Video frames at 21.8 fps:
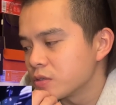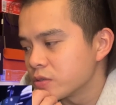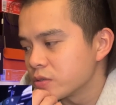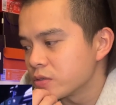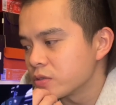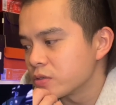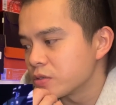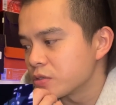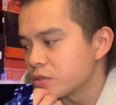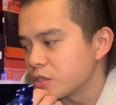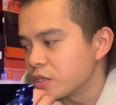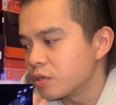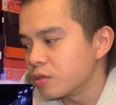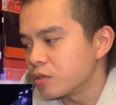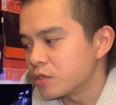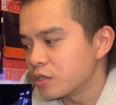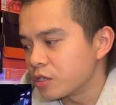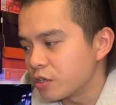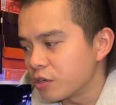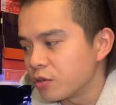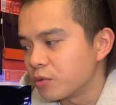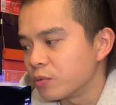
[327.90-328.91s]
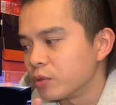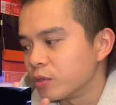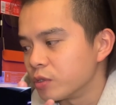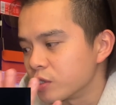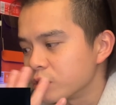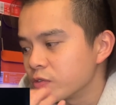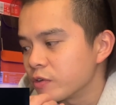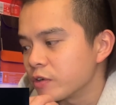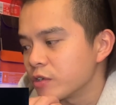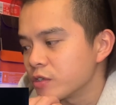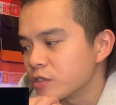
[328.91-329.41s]
Steering wheel
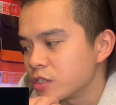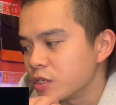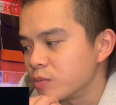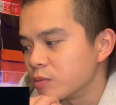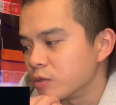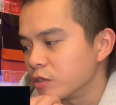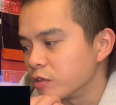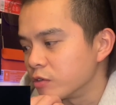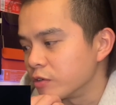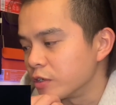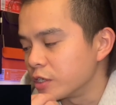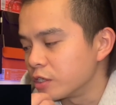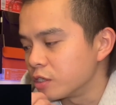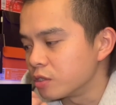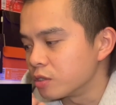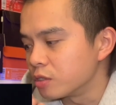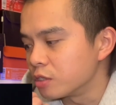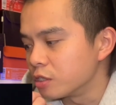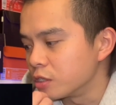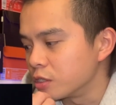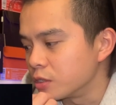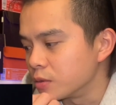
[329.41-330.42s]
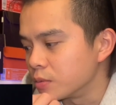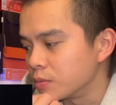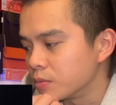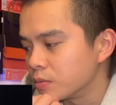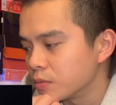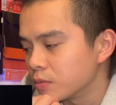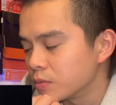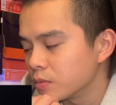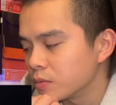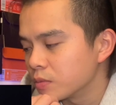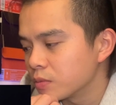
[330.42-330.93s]
is very similar already to the
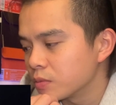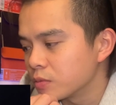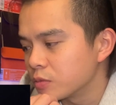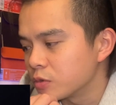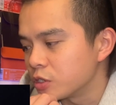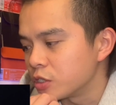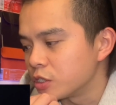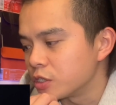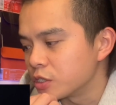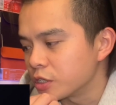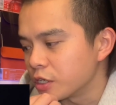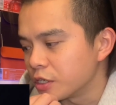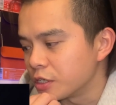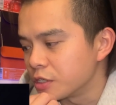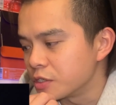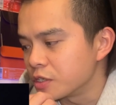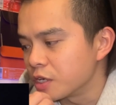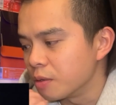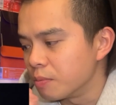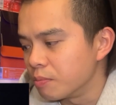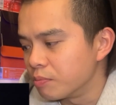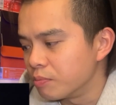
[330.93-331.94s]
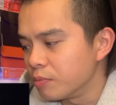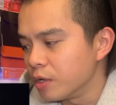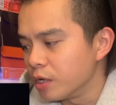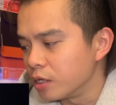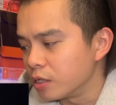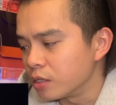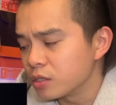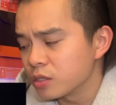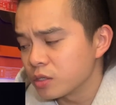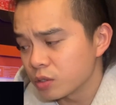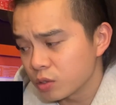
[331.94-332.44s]
GTI design,
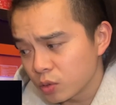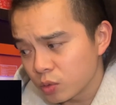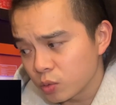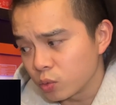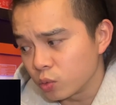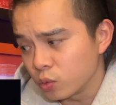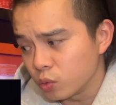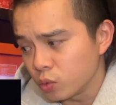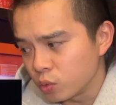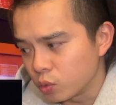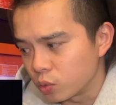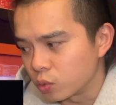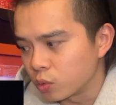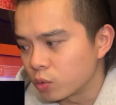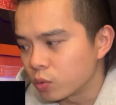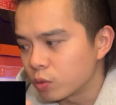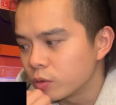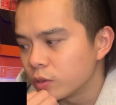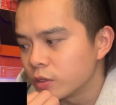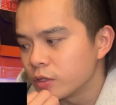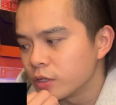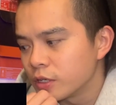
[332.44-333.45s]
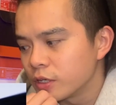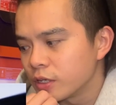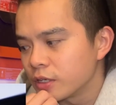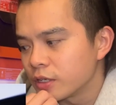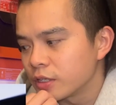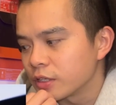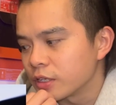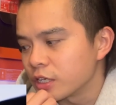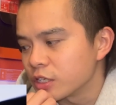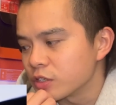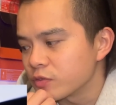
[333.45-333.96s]
but ooh,
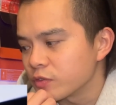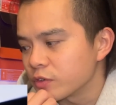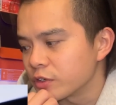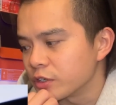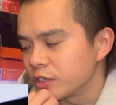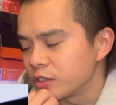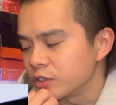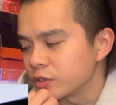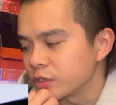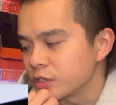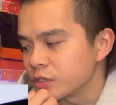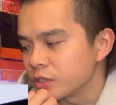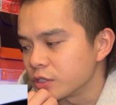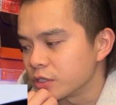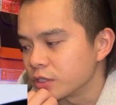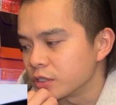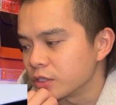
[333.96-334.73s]
that's very interesting.